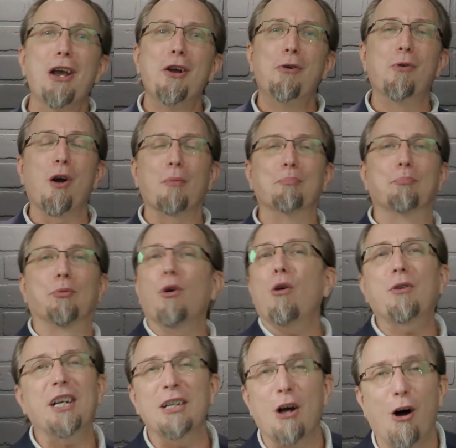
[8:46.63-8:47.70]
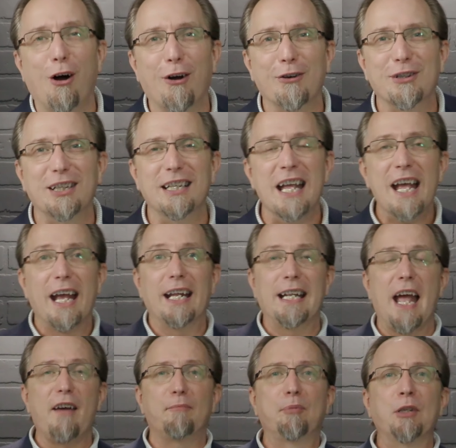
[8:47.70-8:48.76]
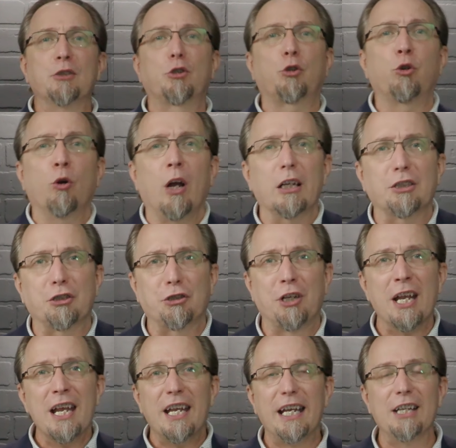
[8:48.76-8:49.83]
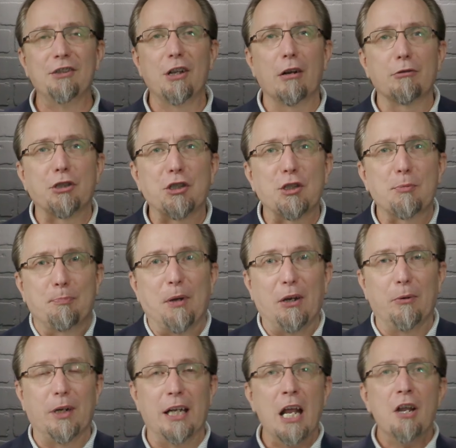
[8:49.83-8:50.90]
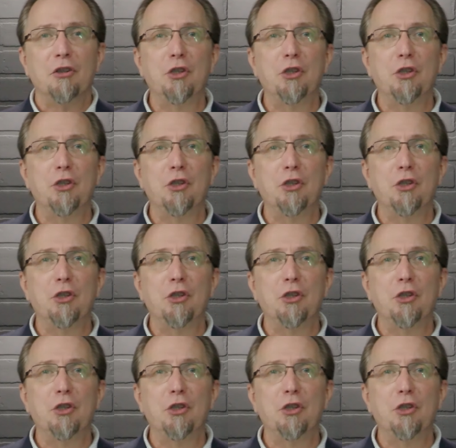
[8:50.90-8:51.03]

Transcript: who are brokenhearted and have been crushed in their spirit.